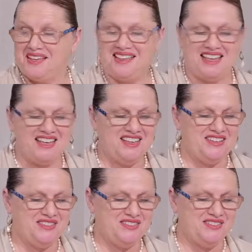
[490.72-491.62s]
Thank
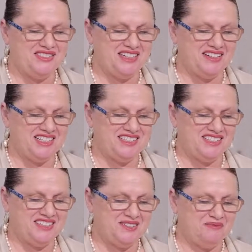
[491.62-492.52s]
you,
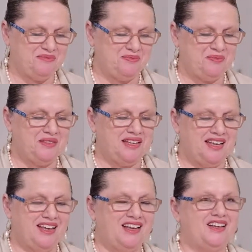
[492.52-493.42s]
Director.
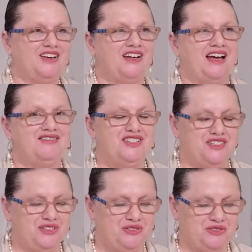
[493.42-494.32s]
Good
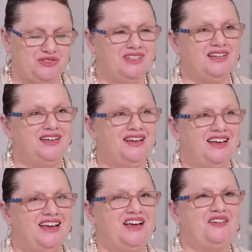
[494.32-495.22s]
afternoon,
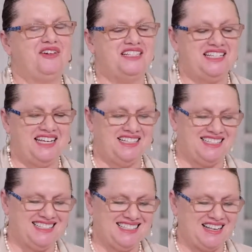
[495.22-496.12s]

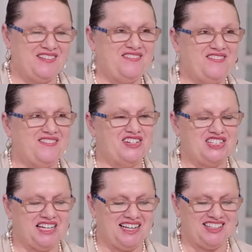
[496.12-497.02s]
residents,
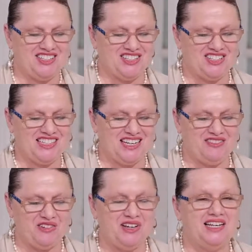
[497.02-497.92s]
Virgin Islanders, and
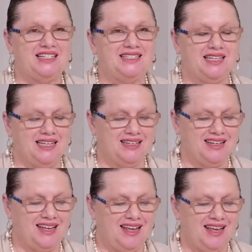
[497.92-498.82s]
everyone listening.
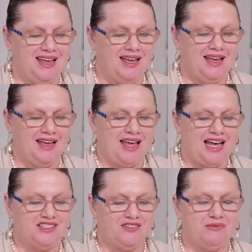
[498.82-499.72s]

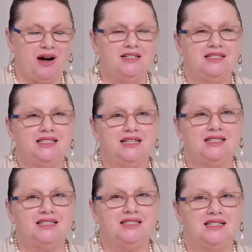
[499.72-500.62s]
As of March
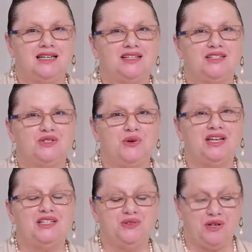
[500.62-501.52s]
6,
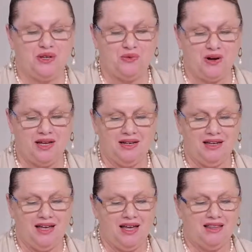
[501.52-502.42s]
2021,
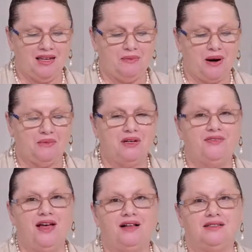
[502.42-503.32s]
the Department of
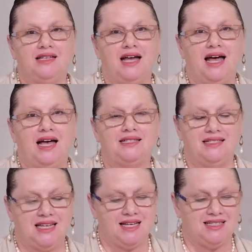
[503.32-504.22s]
Health has
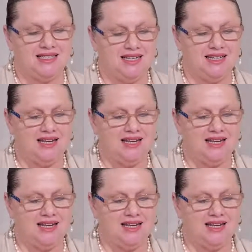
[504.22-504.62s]
tested